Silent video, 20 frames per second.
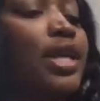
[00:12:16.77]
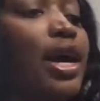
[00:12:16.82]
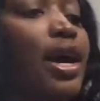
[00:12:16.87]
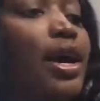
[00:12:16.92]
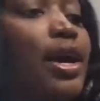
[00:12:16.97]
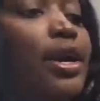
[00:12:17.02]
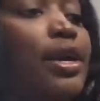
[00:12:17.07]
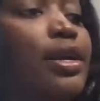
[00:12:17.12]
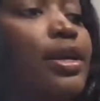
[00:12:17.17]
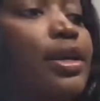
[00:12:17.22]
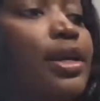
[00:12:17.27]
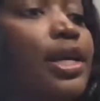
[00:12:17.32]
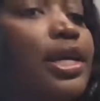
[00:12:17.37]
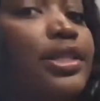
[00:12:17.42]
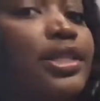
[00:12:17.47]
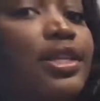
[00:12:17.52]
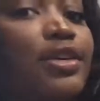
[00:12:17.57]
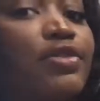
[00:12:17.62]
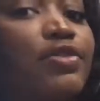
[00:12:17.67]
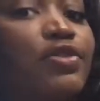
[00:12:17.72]
like
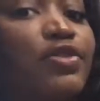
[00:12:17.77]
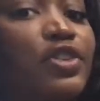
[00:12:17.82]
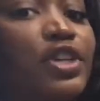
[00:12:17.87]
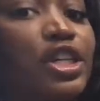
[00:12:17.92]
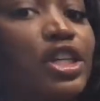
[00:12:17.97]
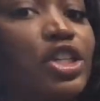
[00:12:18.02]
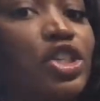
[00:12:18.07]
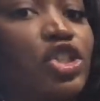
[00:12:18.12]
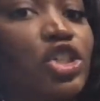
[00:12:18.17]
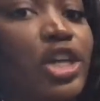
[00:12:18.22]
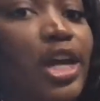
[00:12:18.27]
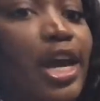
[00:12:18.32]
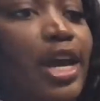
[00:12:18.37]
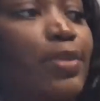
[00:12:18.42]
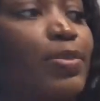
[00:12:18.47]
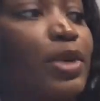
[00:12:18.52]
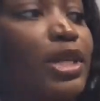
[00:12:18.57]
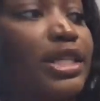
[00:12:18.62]
it's a V shape.